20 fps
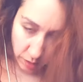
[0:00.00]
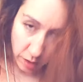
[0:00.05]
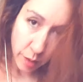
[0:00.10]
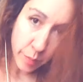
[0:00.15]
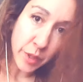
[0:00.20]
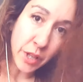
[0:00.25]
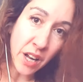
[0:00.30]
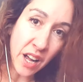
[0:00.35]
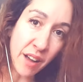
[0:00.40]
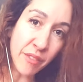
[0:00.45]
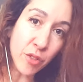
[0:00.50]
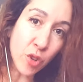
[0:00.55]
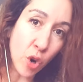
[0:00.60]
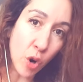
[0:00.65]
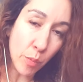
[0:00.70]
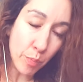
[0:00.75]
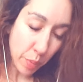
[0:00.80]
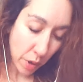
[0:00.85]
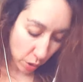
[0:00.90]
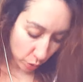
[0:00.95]
I mean, I have got
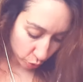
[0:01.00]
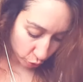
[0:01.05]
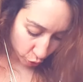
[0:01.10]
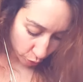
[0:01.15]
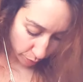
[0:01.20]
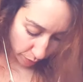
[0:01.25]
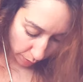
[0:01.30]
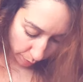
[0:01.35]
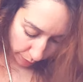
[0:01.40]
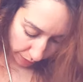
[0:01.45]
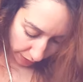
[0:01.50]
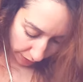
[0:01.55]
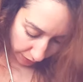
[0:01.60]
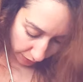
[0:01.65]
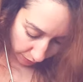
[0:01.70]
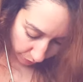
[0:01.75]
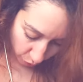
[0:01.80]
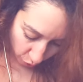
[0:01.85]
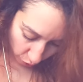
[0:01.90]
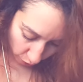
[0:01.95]
a bulge on my belly.
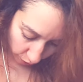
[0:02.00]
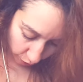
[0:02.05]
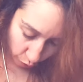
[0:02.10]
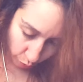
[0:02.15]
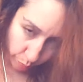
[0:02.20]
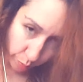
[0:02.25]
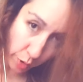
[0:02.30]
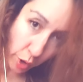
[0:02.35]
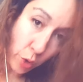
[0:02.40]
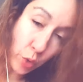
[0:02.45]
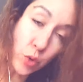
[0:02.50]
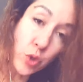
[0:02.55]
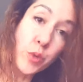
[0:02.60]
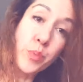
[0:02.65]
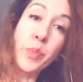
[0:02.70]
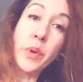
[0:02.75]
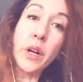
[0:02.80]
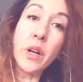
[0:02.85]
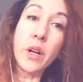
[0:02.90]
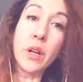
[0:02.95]
I've got a little bulge,
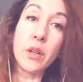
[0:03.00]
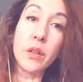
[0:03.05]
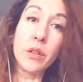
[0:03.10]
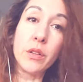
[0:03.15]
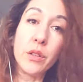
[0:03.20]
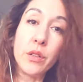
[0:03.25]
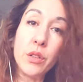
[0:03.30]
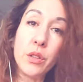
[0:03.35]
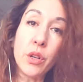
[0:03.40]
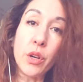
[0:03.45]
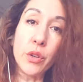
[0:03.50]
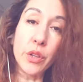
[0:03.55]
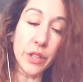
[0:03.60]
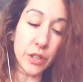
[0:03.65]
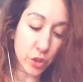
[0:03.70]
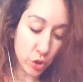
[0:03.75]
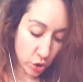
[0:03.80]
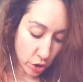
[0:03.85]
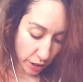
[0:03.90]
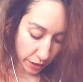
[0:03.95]
but you know,
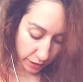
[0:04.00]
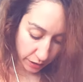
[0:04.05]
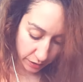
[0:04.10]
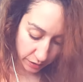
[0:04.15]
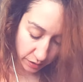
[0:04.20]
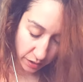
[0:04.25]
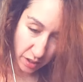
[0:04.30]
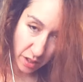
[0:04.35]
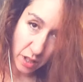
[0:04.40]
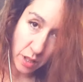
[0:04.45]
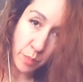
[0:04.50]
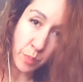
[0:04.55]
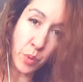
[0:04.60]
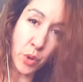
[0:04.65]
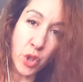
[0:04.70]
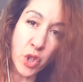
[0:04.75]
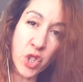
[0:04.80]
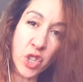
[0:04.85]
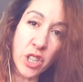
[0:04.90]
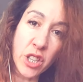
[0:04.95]
these trackies are kind of
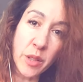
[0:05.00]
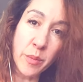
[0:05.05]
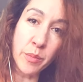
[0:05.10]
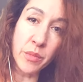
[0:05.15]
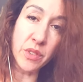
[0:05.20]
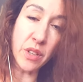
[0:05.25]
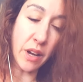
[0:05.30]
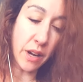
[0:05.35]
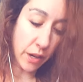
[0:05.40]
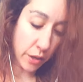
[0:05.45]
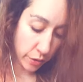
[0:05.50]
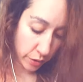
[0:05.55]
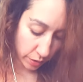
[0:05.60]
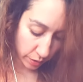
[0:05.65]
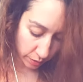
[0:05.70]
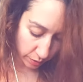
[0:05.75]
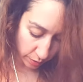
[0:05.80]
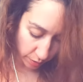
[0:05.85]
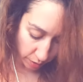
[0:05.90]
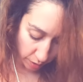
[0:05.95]
pushing them down,
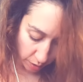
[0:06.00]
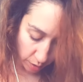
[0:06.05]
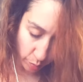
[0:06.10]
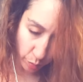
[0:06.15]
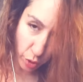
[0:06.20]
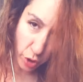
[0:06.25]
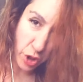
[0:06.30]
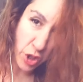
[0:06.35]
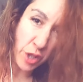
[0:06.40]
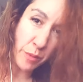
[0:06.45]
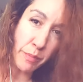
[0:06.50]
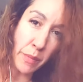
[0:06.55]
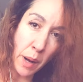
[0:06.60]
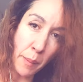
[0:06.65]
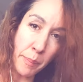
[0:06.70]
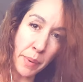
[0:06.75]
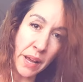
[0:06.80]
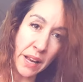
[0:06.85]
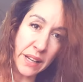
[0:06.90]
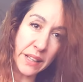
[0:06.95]
pushing my
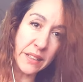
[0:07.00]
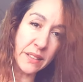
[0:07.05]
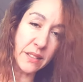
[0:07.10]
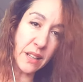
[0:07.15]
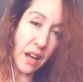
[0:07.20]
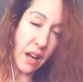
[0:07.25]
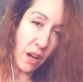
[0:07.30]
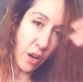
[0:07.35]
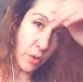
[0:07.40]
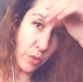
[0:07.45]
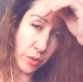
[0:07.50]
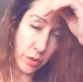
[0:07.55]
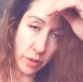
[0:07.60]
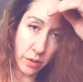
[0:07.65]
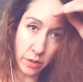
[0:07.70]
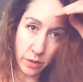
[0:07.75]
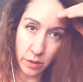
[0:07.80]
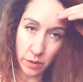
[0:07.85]
belly down